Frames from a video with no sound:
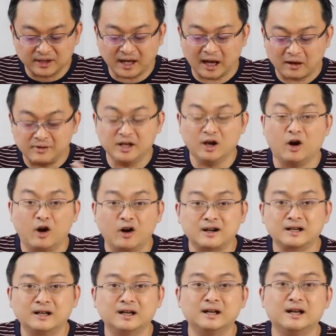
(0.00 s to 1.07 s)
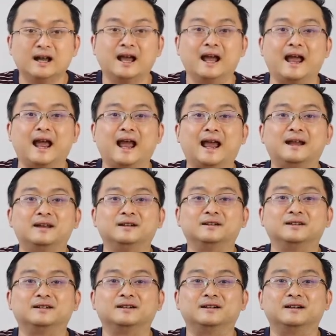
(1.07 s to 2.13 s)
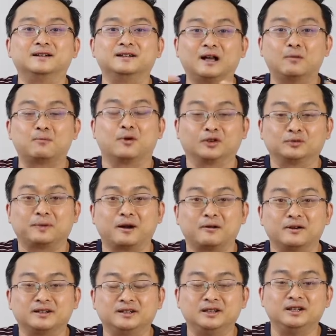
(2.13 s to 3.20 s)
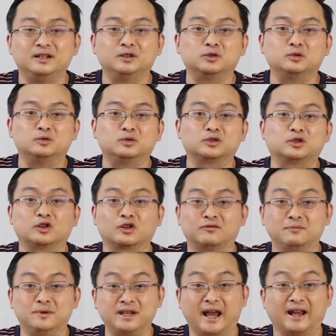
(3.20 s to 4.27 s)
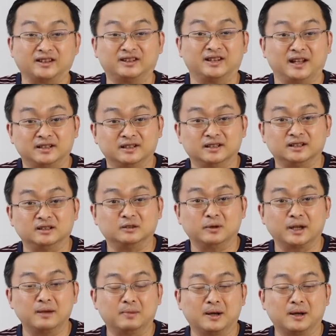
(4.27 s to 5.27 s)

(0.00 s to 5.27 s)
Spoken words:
carry on and allow prosperity to sort of be extended, okay?